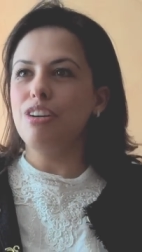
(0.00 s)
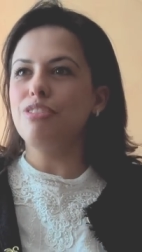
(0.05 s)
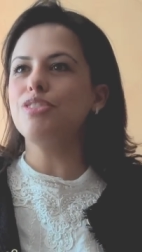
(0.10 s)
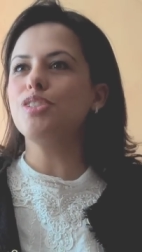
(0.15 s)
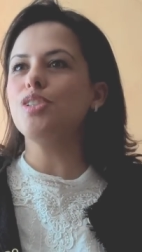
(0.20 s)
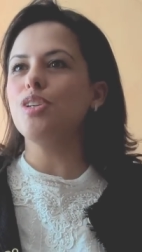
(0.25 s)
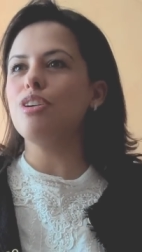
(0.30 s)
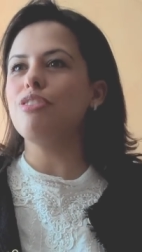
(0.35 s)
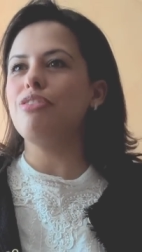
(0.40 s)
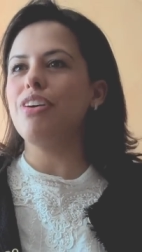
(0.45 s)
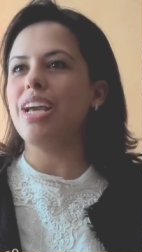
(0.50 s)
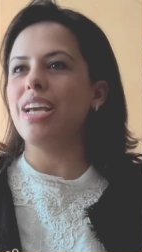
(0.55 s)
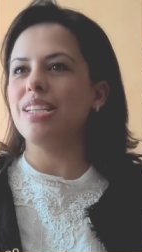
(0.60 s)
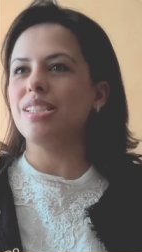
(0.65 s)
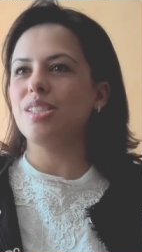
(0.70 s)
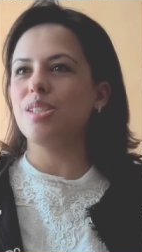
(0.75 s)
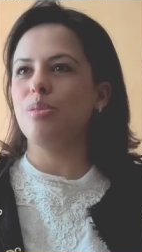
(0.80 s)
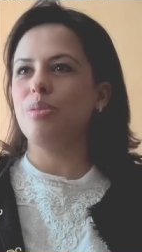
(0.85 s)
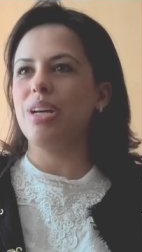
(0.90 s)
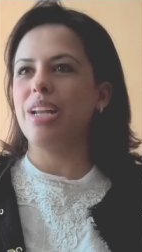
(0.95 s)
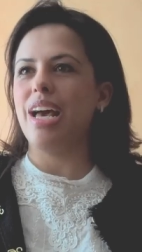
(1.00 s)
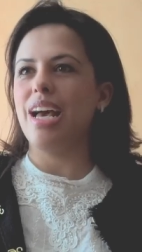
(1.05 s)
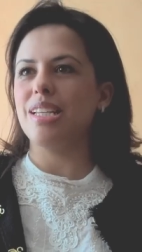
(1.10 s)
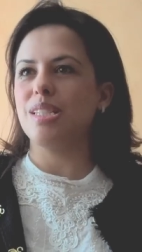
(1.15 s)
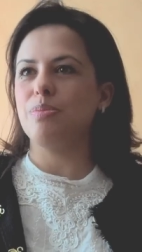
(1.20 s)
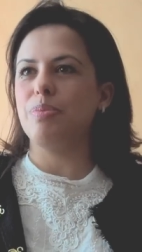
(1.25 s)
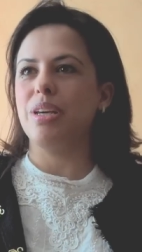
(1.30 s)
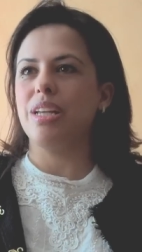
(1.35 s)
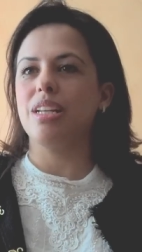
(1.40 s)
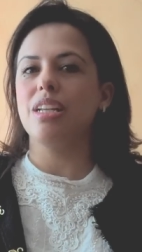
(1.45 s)
of surveys. So it
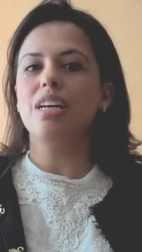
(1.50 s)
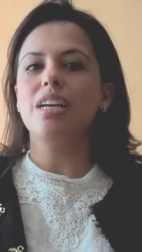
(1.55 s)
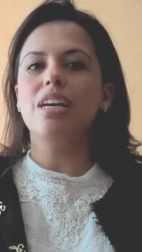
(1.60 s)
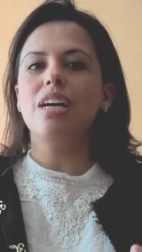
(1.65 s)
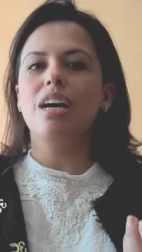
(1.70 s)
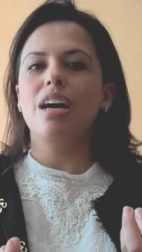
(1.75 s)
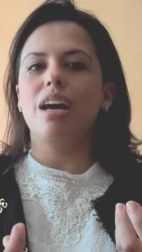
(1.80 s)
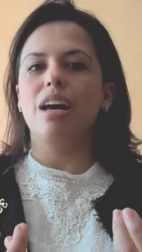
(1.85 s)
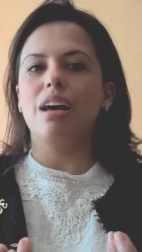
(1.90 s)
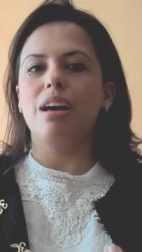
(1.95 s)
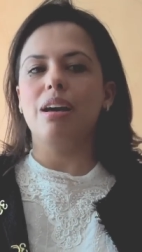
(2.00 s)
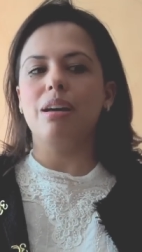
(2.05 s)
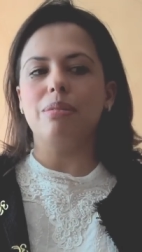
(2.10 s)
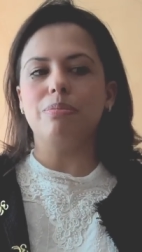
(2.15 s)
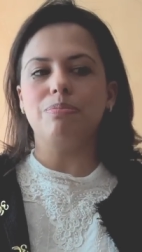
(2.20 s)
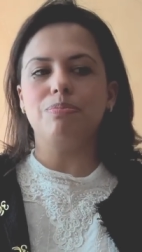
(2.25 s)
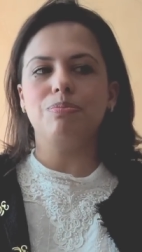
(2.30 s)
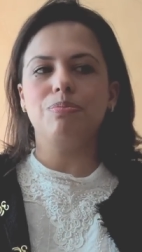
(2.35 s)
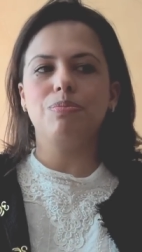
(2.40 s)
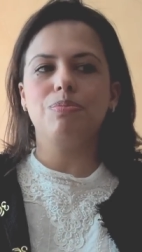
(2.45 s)
has been uh,